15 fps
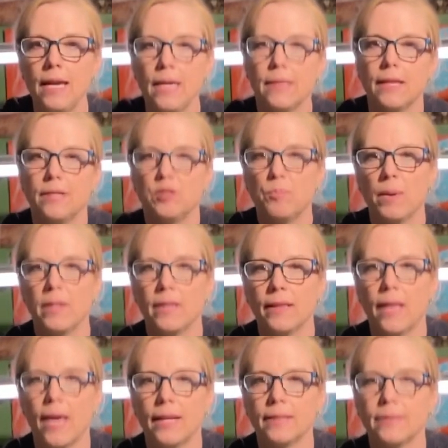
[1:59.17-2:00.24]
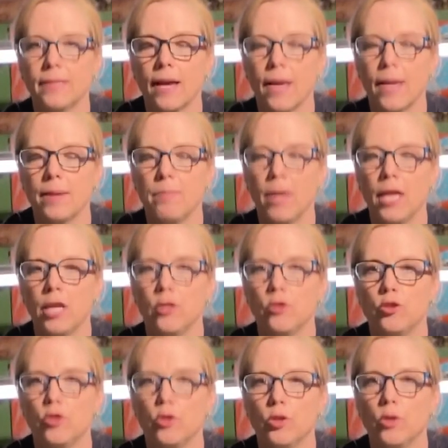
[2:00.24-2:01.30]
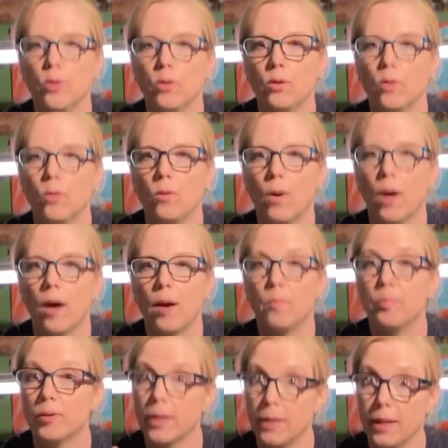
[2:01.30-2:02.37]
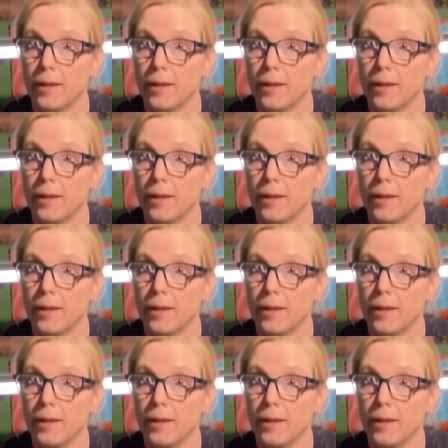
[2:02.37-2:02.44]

They spend a lot of time into uh, breeding,